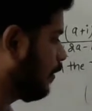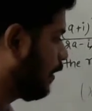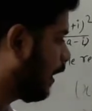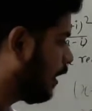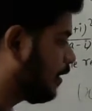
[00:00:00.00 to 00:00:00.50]

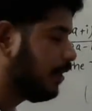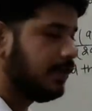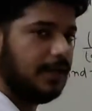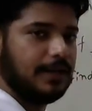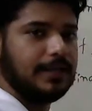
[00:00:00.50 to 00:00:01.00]
they are
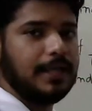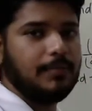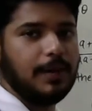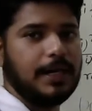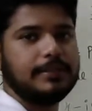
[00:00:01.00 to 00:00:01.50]
real
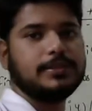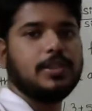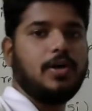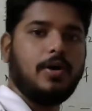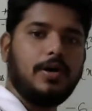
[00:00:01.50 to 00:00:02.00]
parts
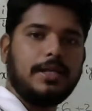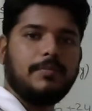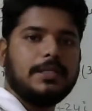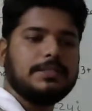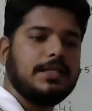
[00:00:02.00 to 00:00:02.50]
or
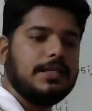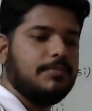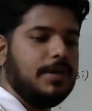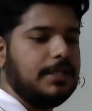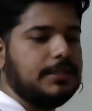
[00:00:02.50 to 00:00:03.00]
imaginary
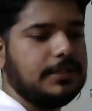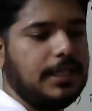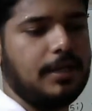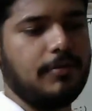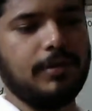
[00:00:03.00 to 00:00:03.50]
parts
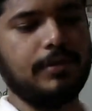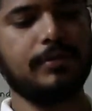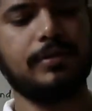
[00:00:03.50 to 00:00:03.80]
equal.